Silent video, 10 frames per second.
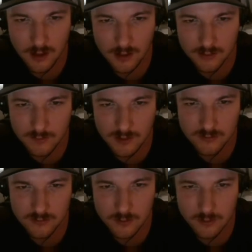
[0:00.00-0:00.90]
a
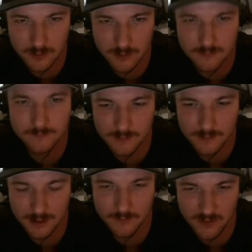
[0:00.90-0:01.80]
conspiracy movement
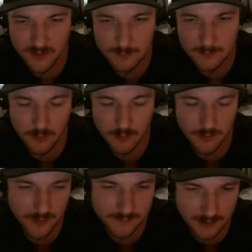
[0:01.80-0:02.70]
that offends people, whether
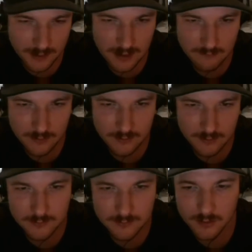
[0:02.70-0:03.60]
that's
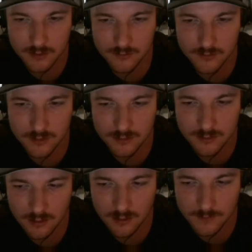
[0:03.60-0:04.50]
9/11, accusing
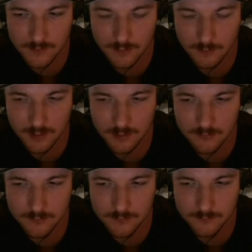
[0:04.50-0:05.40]
someone
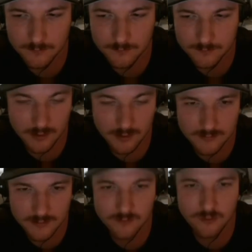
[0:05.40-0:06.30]
of running a
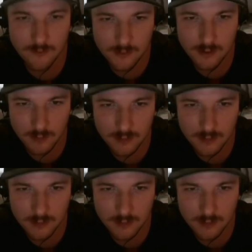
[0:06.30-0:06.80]
sex trafficking